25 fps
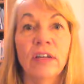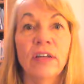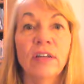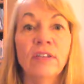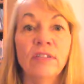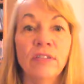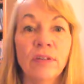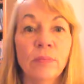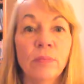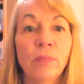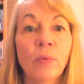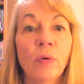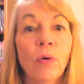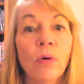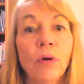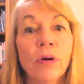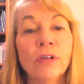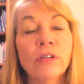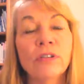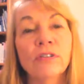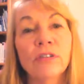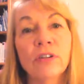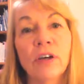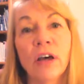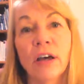is
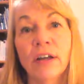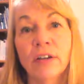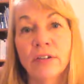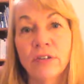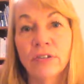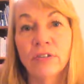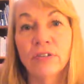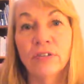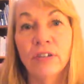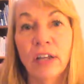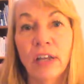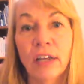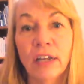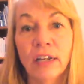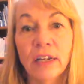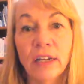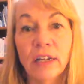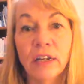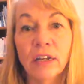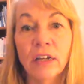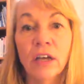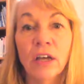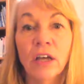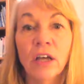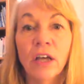important to understanding